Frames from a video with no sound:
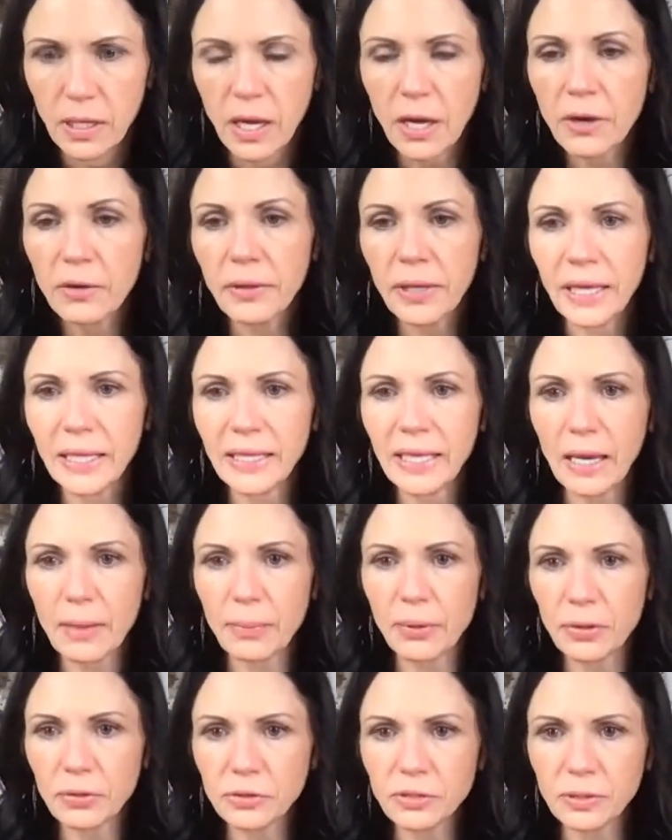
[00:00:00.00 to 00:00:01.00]
Okay, yeah,
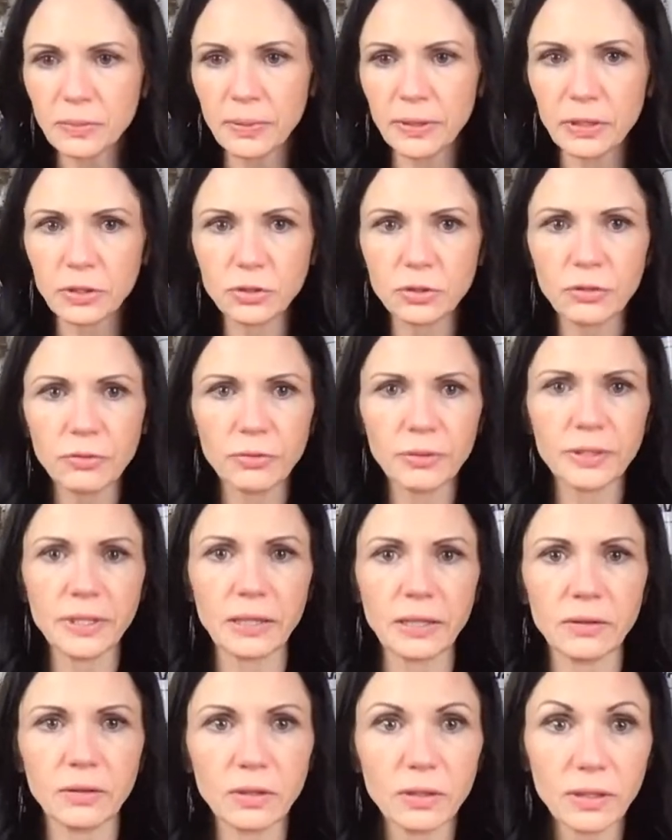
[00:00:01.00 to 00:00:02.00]
post a picture of what
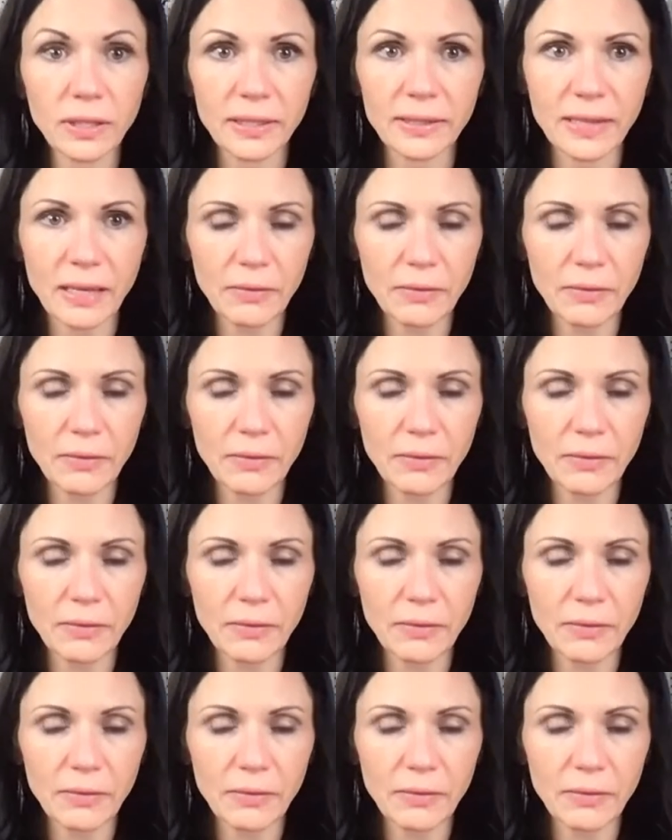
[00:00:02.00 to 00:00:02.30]
they look like.